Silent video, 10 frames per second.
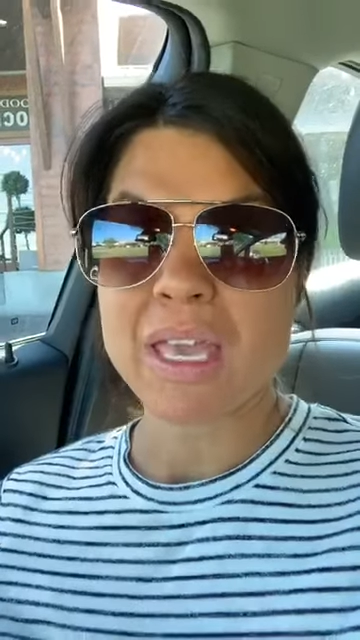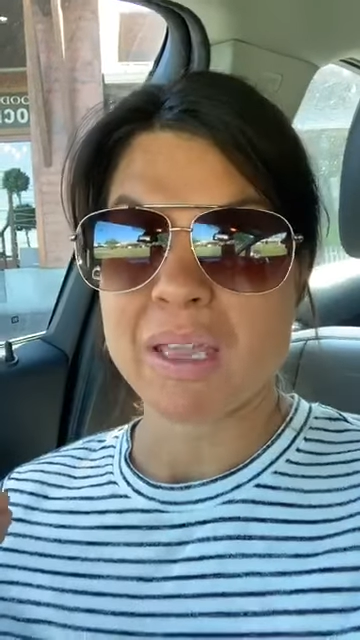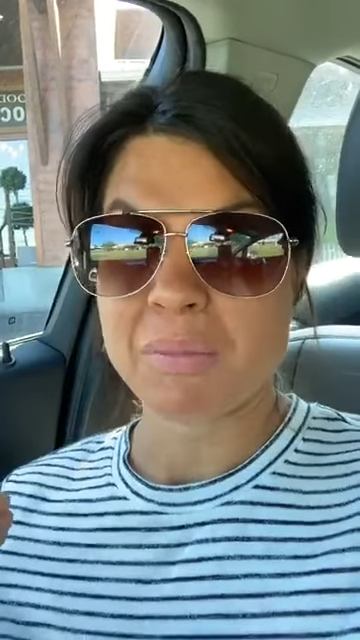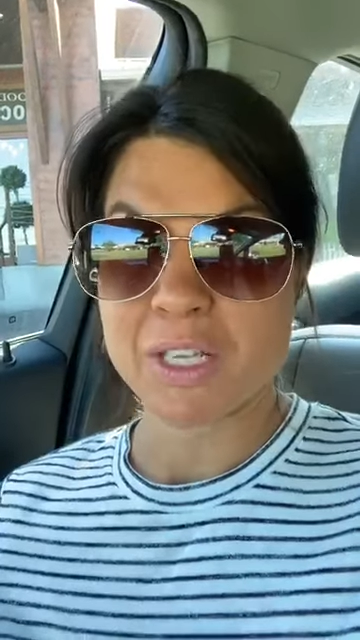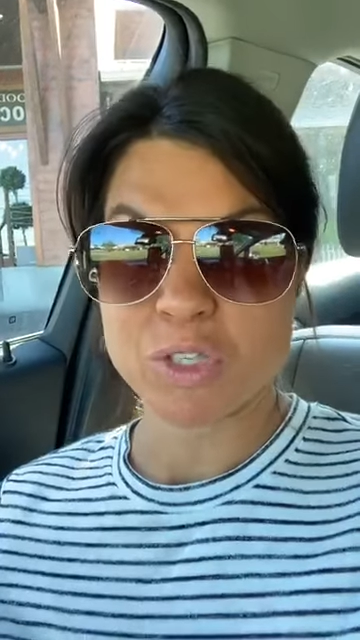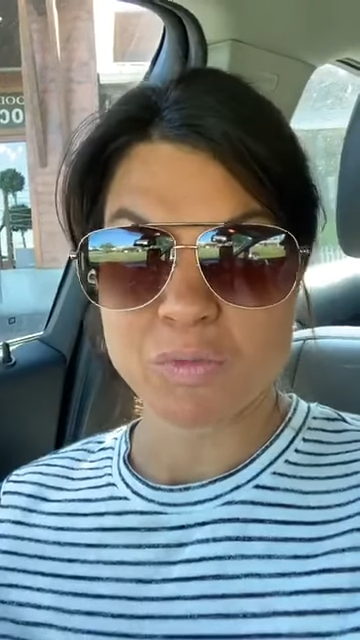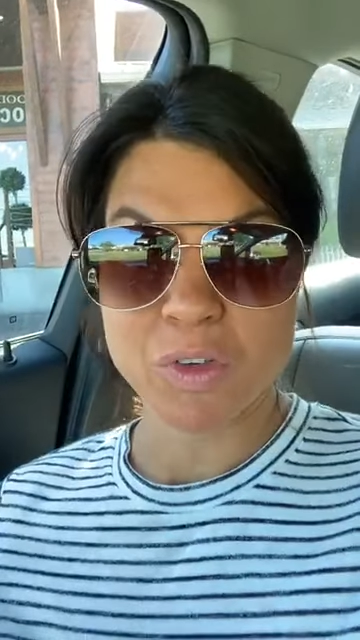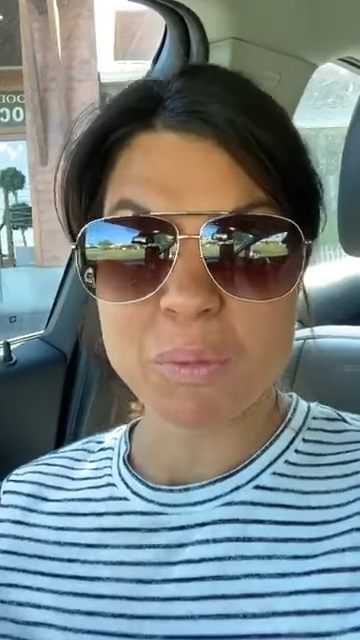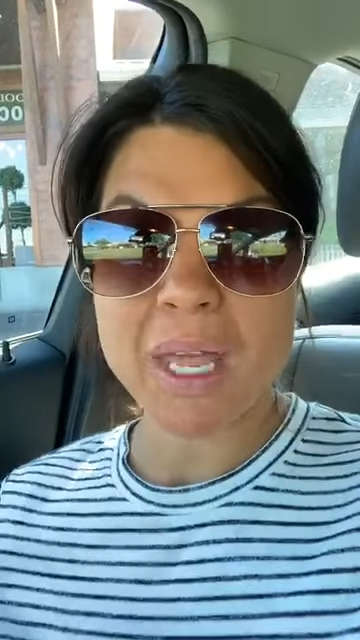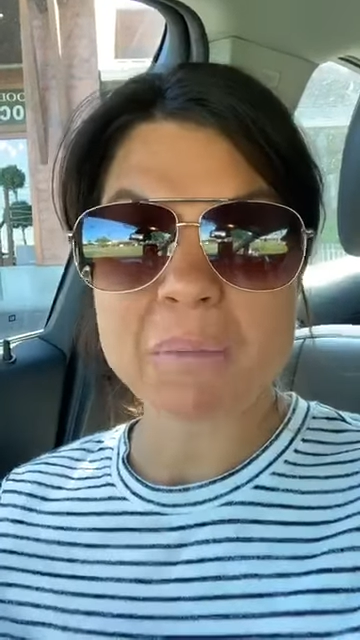and makes you
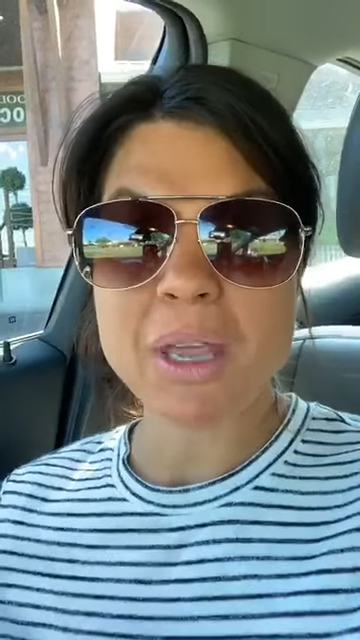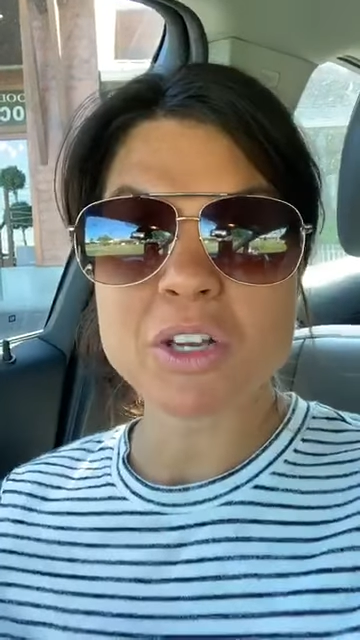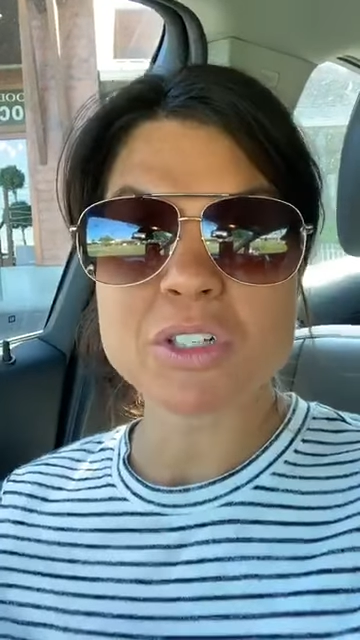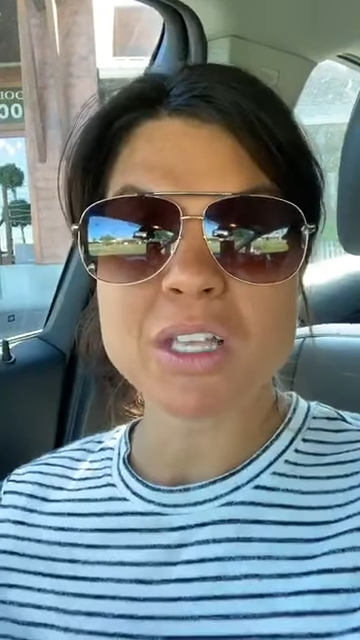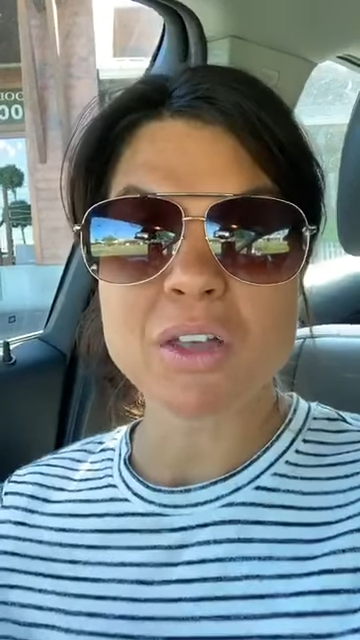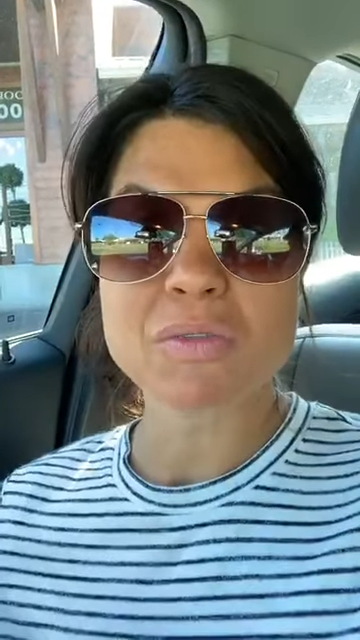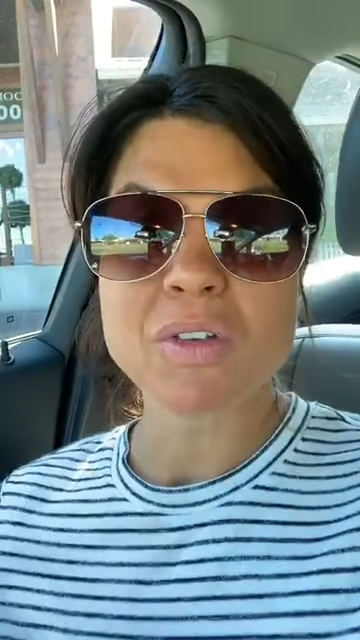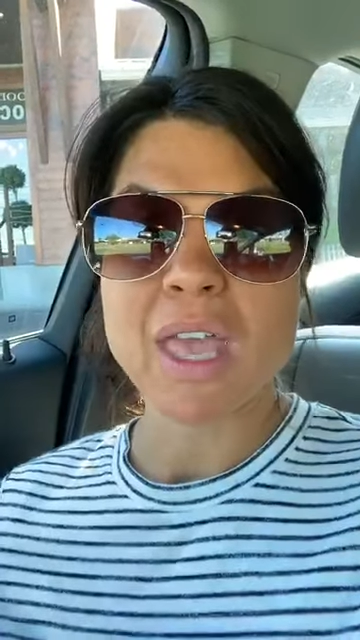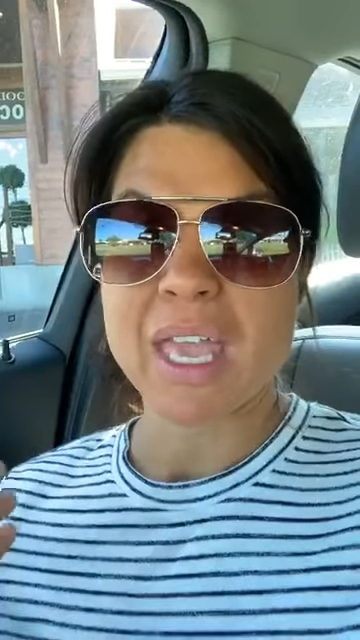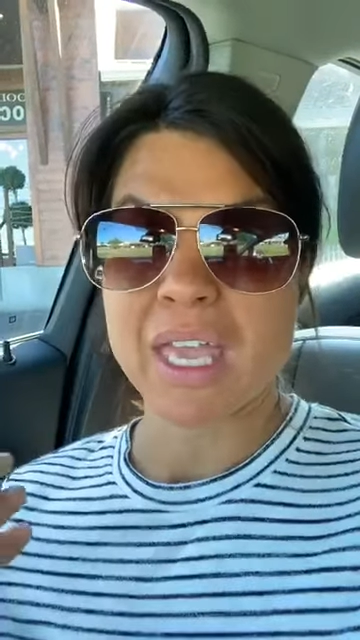feel bad about yourself
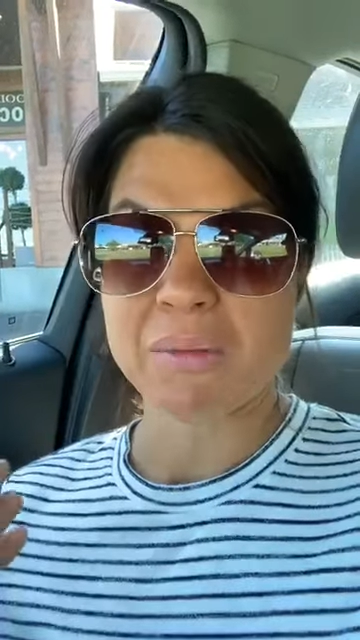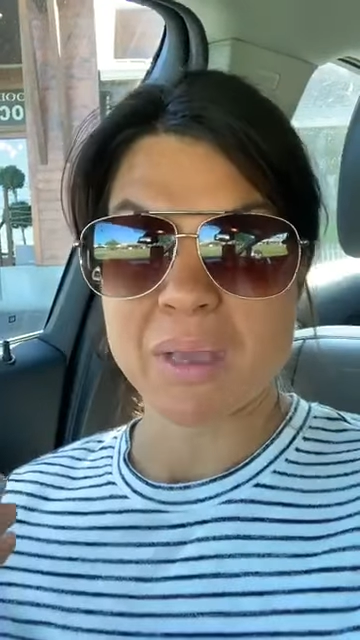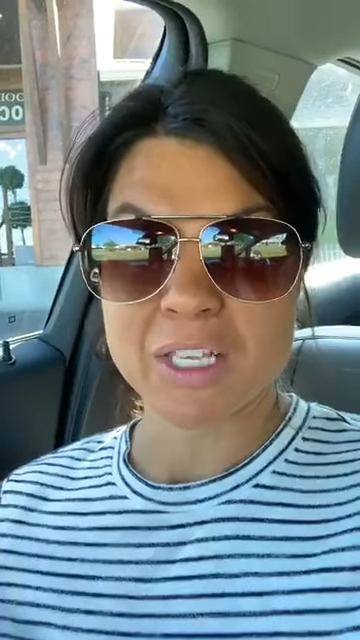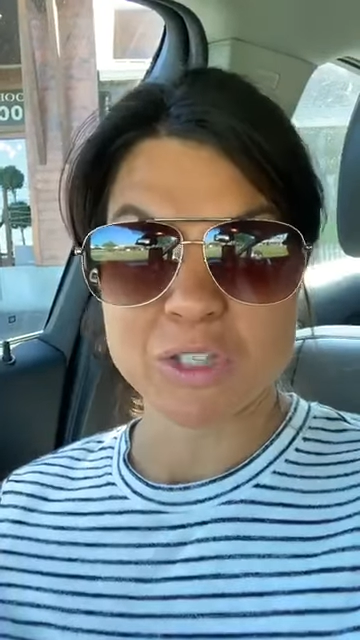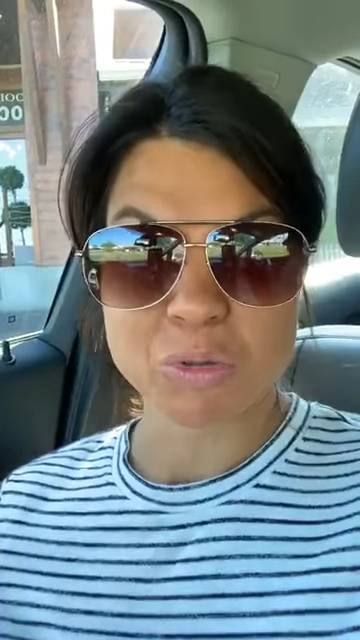and makes